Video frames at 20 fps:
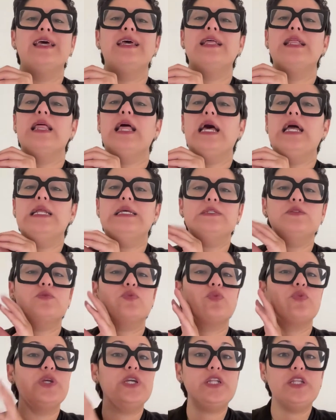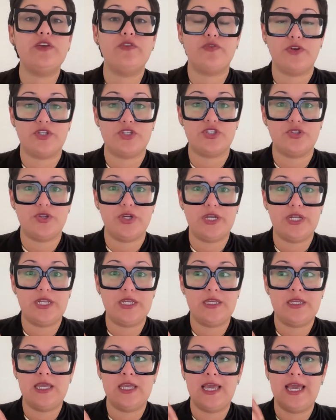That is really
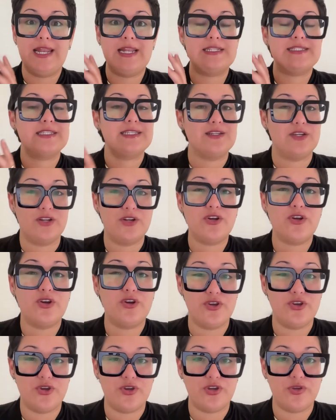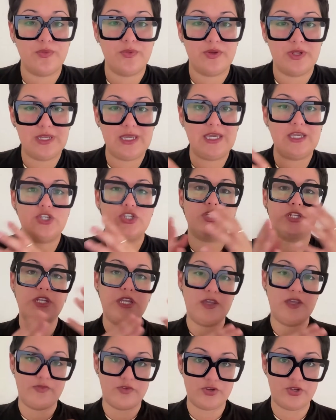frustrating and it's going to hurt your communication
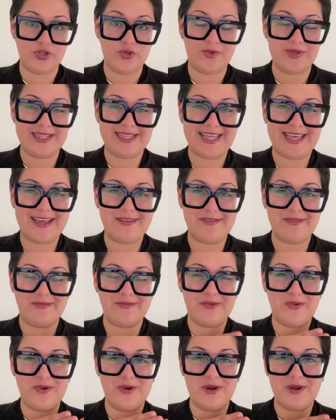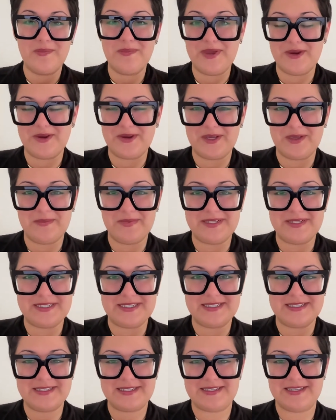if you're doing that for American
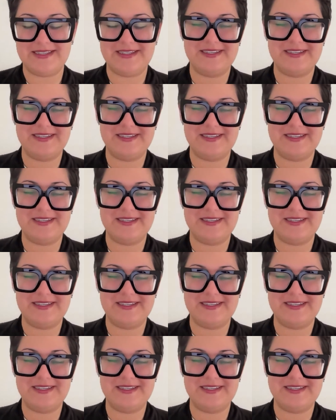business.